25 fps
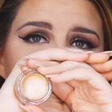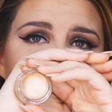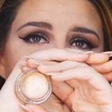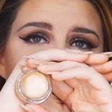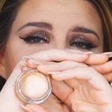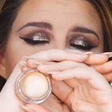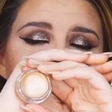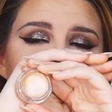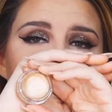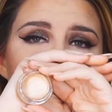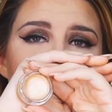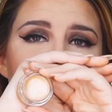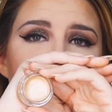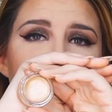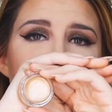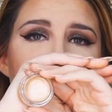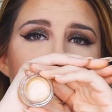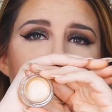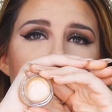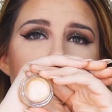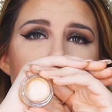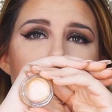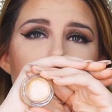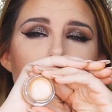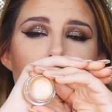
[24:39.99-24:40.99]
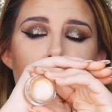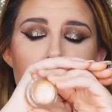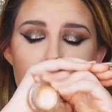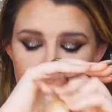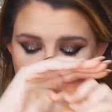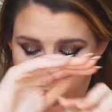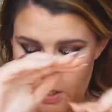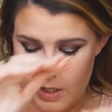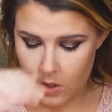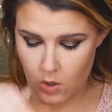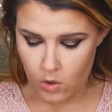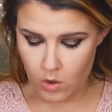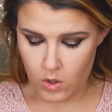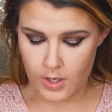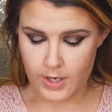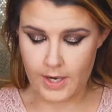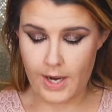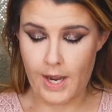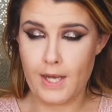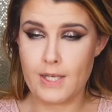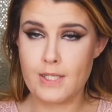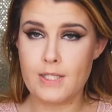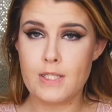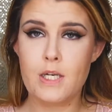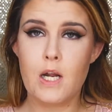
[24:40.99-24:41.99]
Usually you put it on
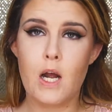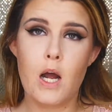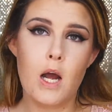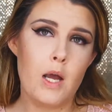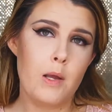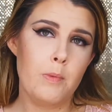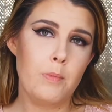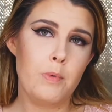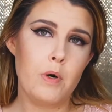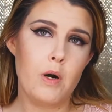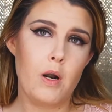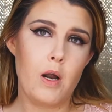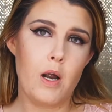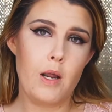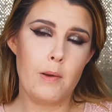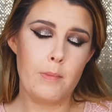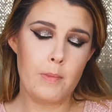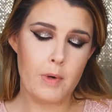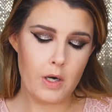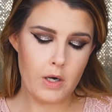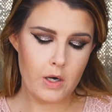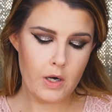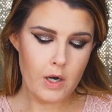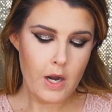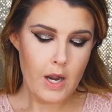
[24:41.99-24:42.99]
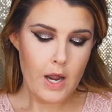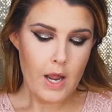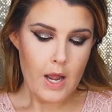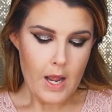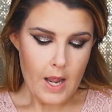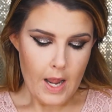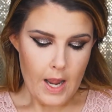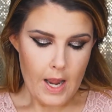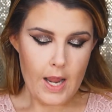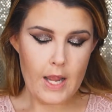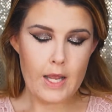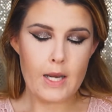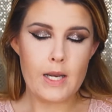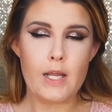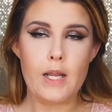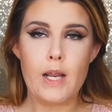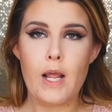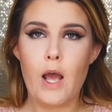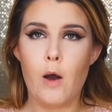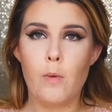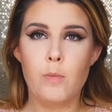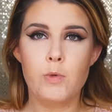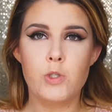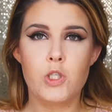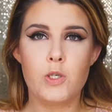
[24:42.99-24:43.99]
as an eye primer and it
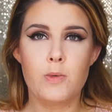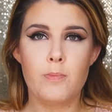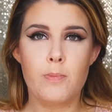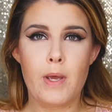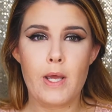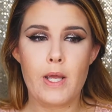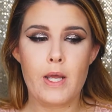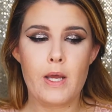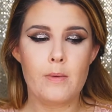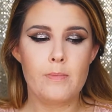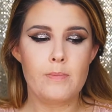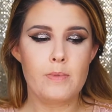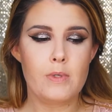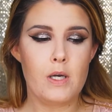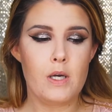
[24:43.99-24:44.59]
helps your makeup,